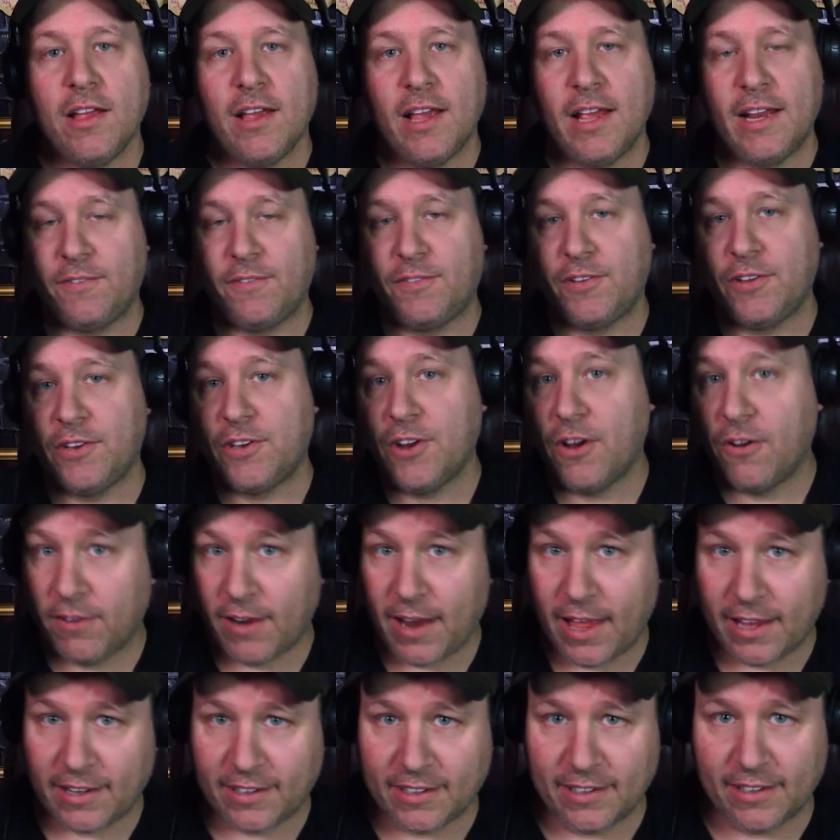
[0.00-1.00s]
And if you don't
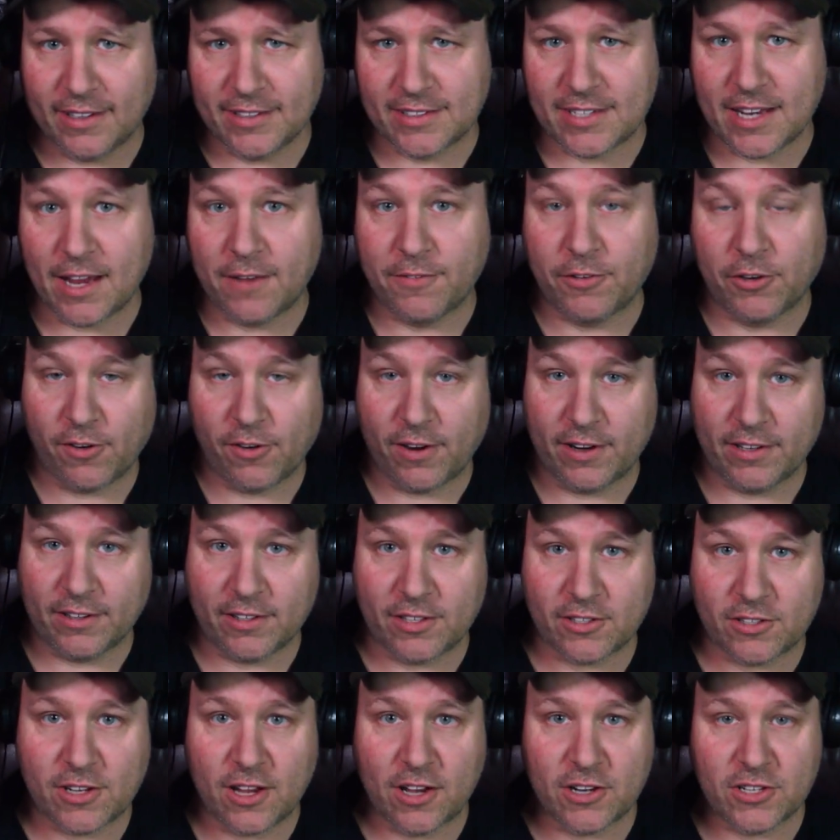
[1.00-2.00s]
like it, let's have a great
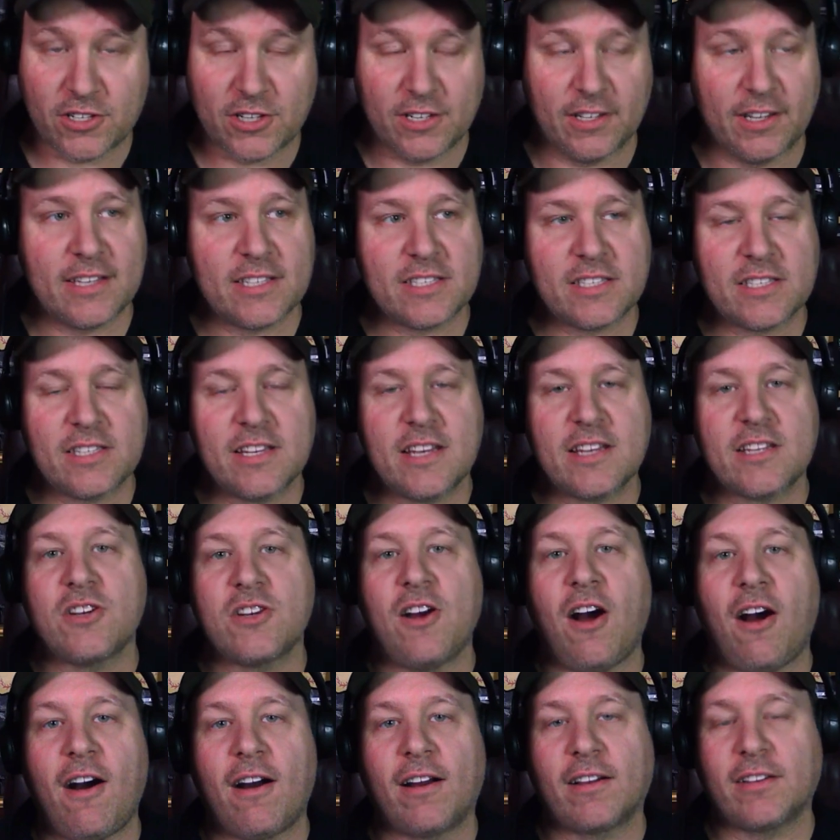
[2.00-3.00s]
discussion. Let's just
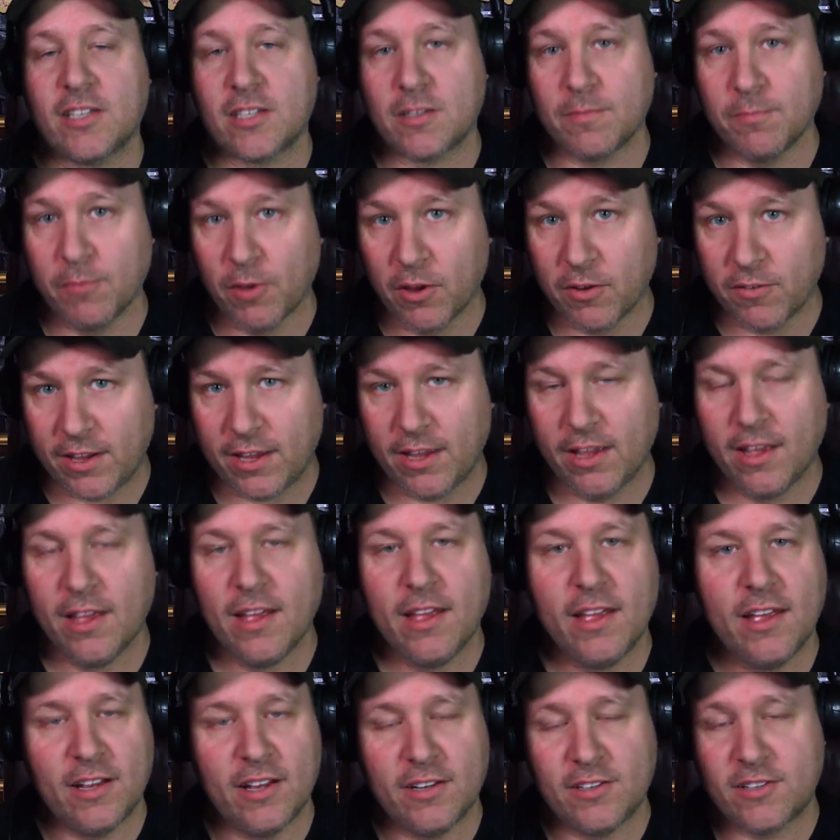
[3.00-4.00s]
talk this movie
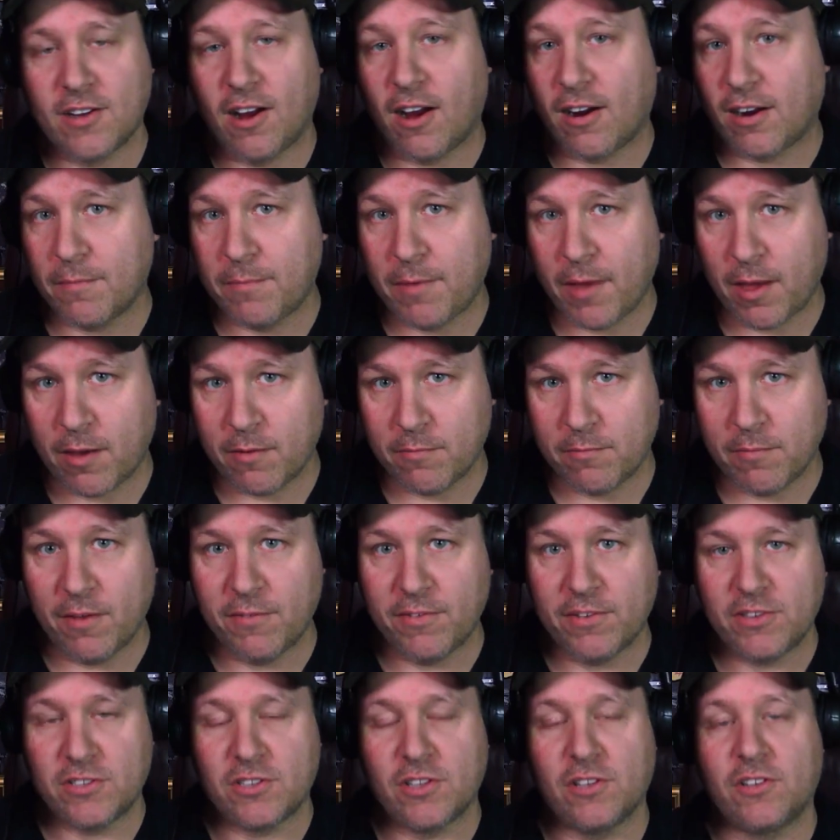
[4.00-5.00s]
and talk about
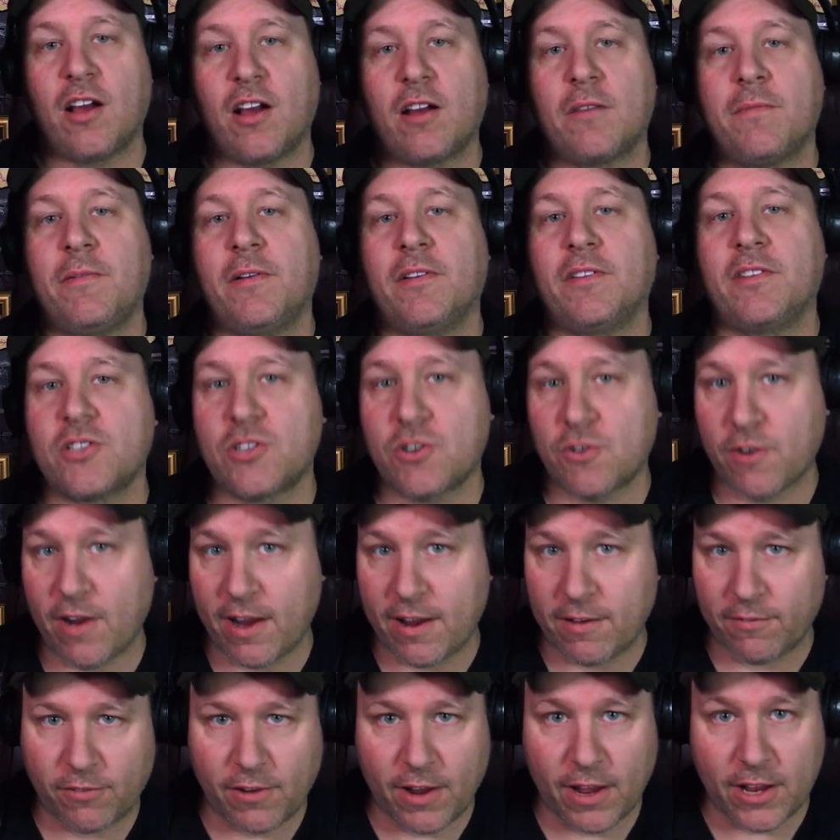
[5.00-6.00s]
movies and talk about this
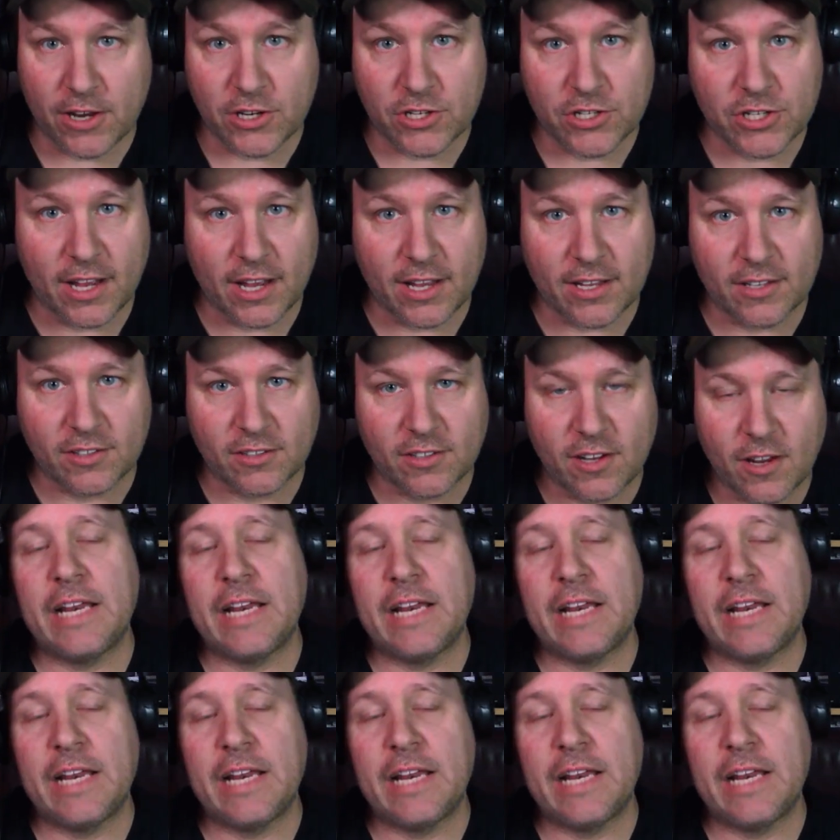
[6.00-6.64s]
great franchise.